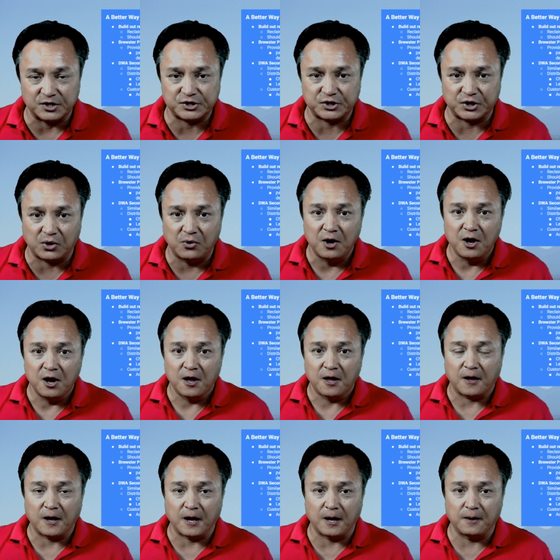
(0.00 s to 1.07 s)
So,
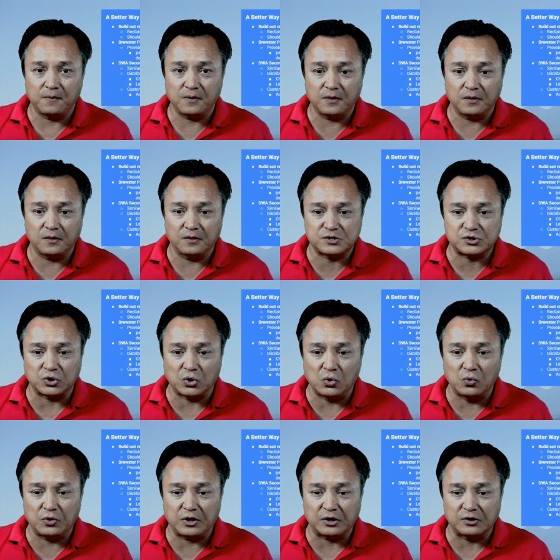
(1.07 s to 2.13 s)
uh,
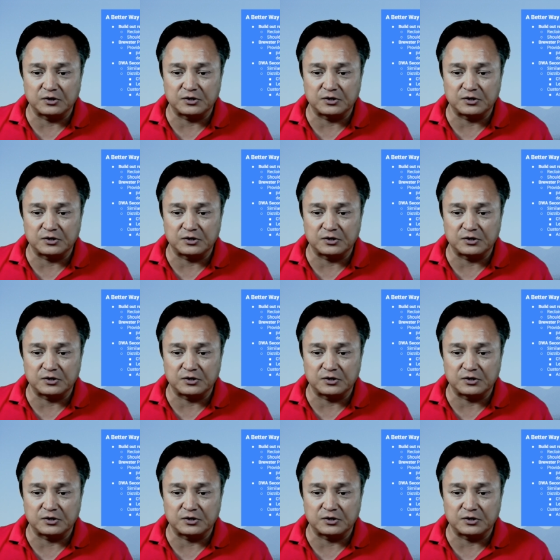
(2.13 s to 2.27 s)
so there,